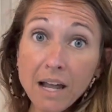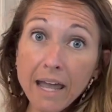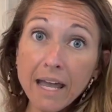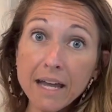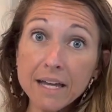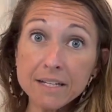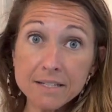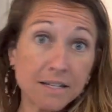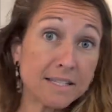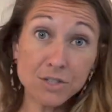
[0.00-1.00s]
And
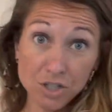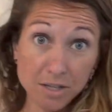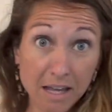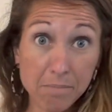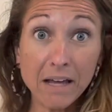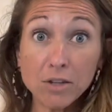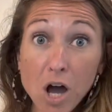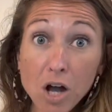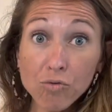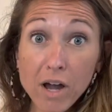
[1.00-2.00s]
essentially like my
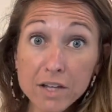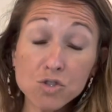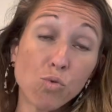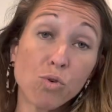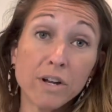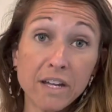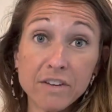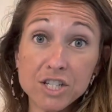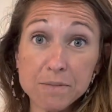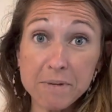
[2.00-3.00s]
long runs, or even
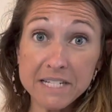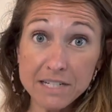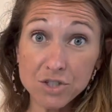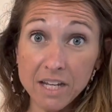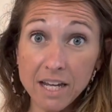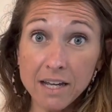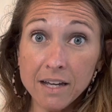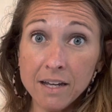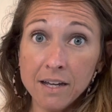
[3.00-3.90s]
just potentially,